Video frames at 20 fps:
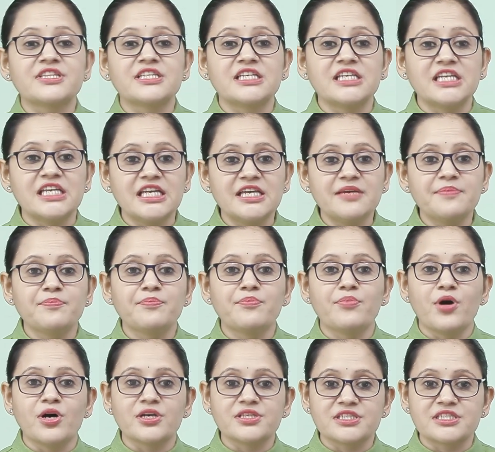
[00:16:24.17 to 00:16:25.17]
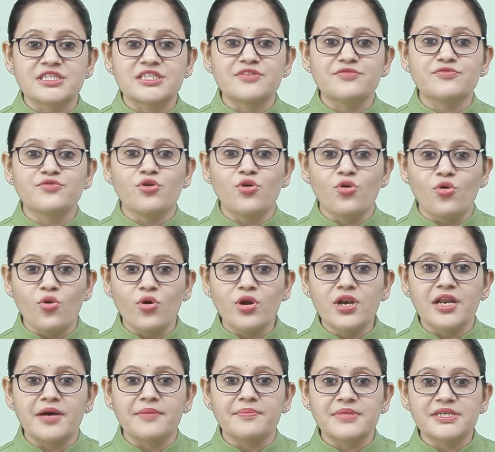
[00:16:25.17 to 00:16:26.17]
3 positive whole
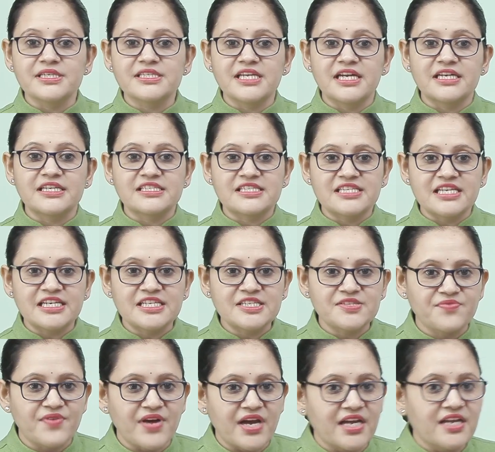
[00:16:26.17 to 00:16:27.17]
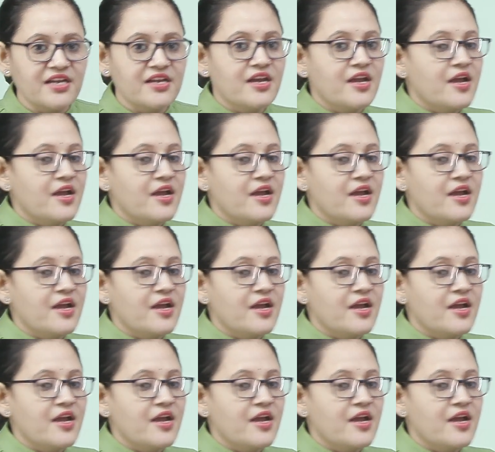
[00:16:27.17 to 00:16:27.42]
numbers that satisfy